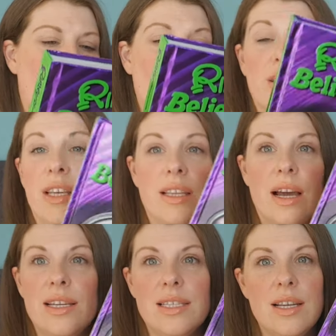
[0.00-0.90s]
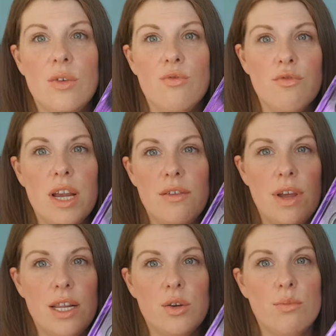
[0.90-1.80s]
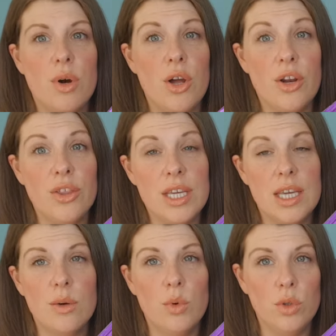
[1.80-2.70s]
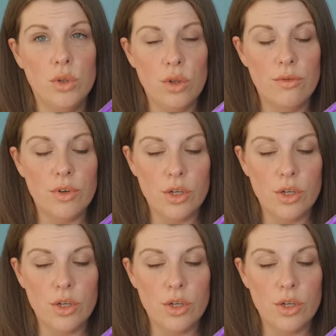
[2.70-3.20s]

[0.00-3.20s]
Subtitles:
I think that is still a really, really good buy, and I think he will love,